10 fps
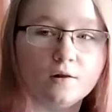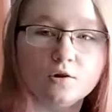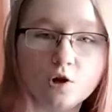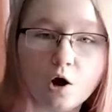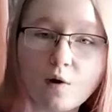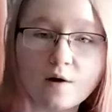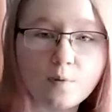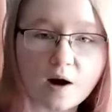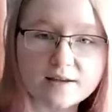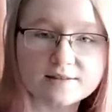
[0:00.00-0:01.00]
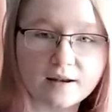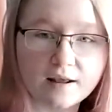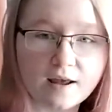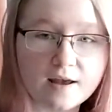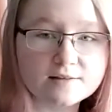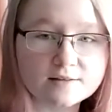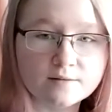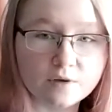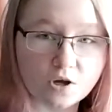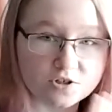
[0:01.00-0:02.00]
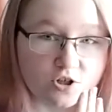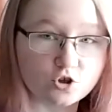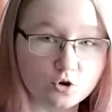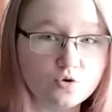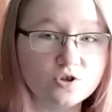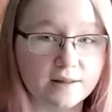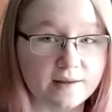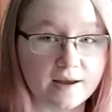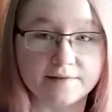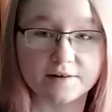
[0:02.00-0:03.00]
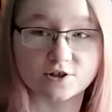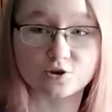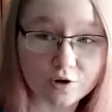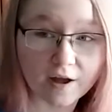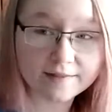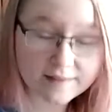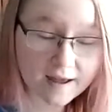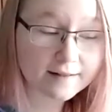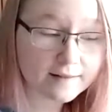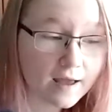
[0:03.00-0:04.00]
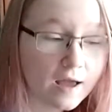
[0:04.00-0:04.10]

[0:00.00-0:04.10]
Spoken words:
lower price than it is because it's used and they understand that,